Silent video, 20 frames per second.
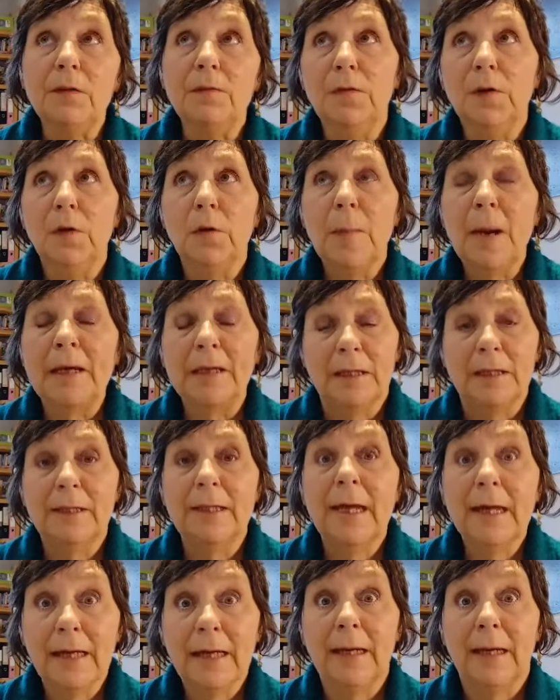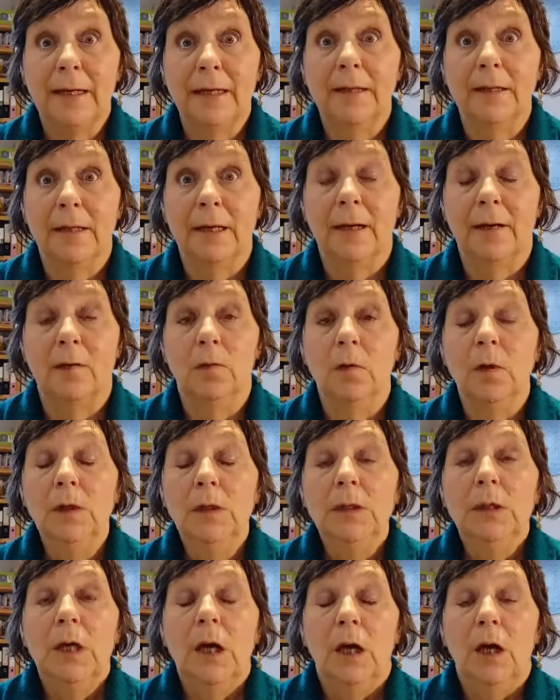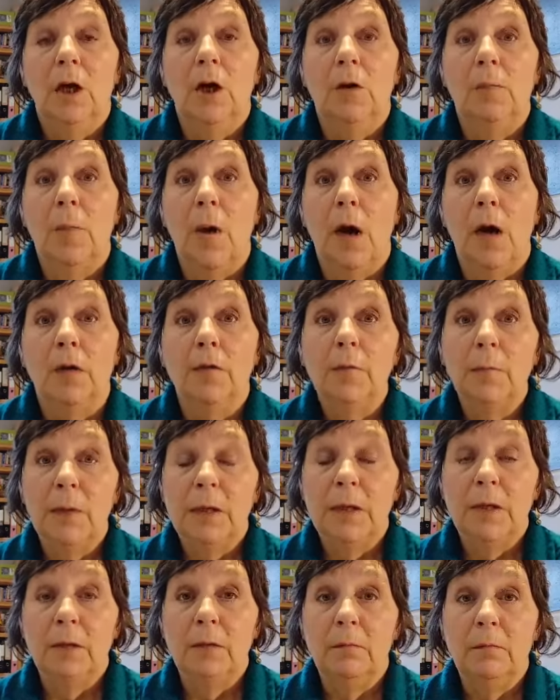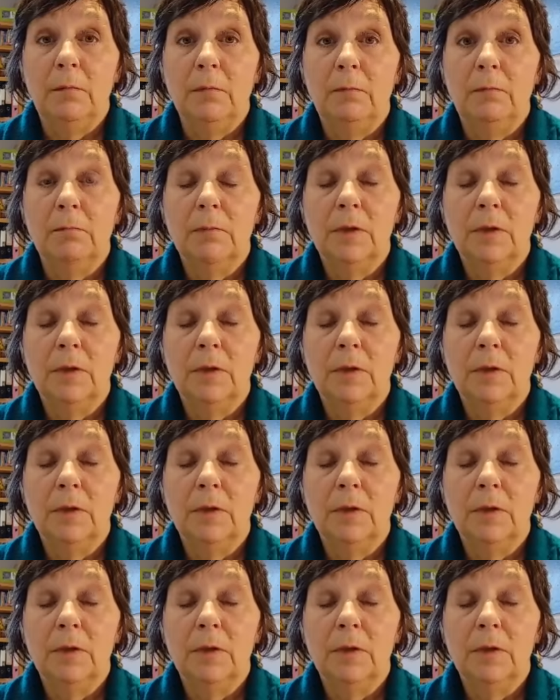for about a decade now, I've been